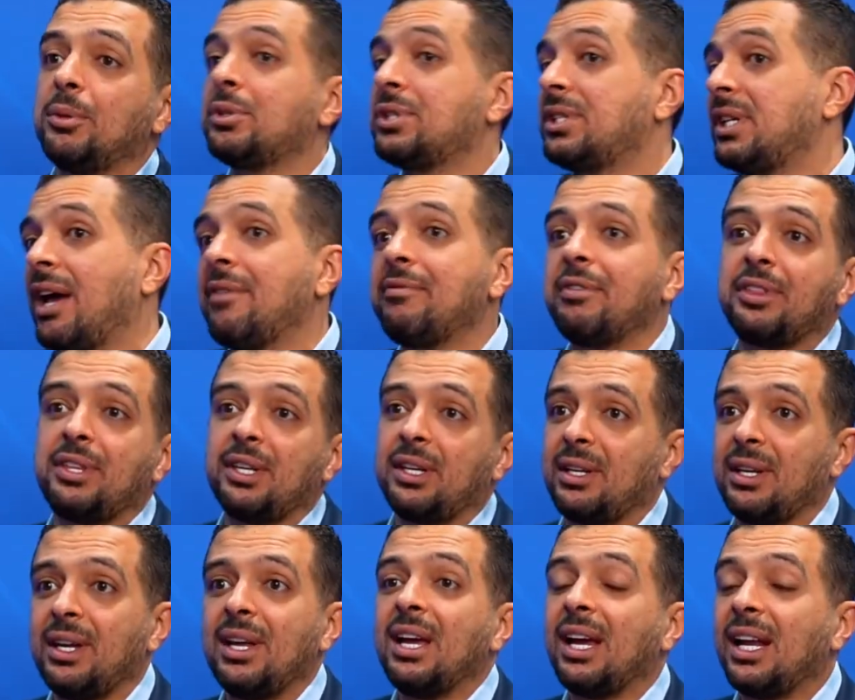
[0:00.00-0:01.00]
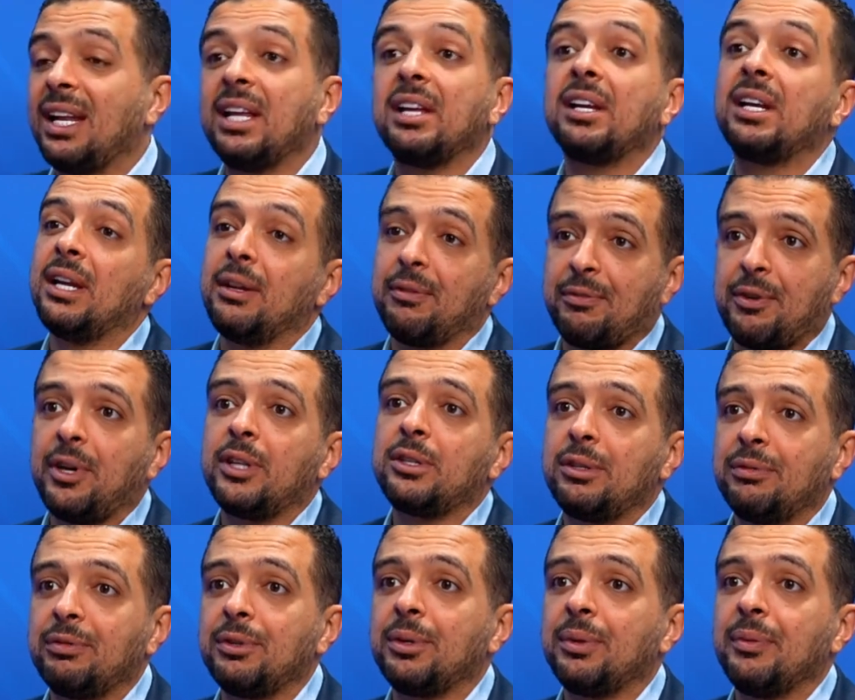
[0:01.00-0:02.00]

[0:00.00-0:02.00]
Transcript: You want to see everything clearly in front of